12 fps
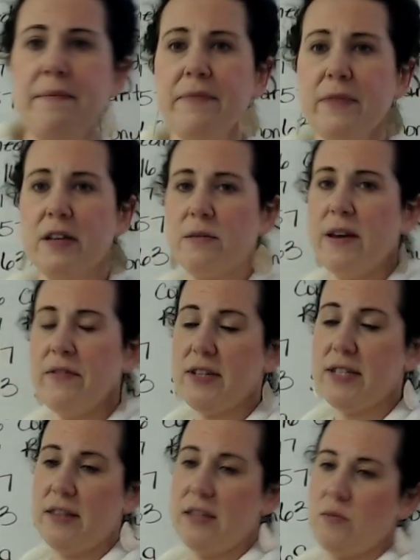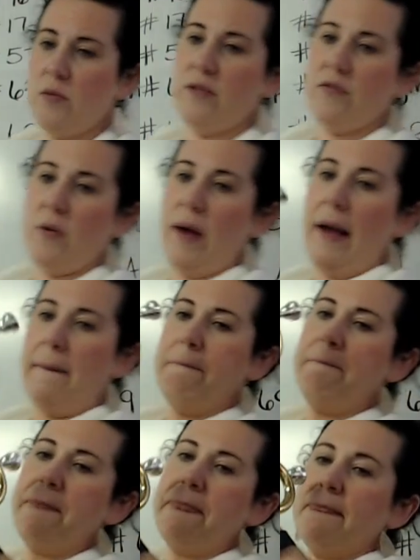because we haven't done this one for a while.
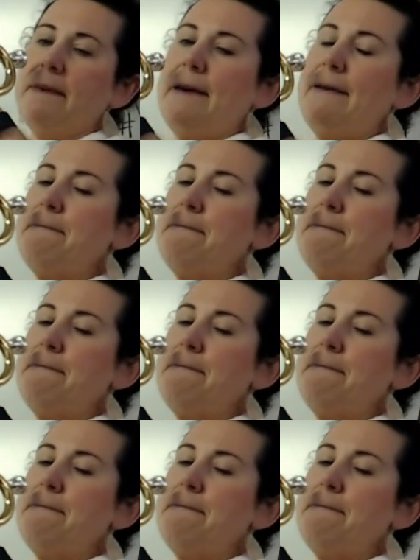Okay?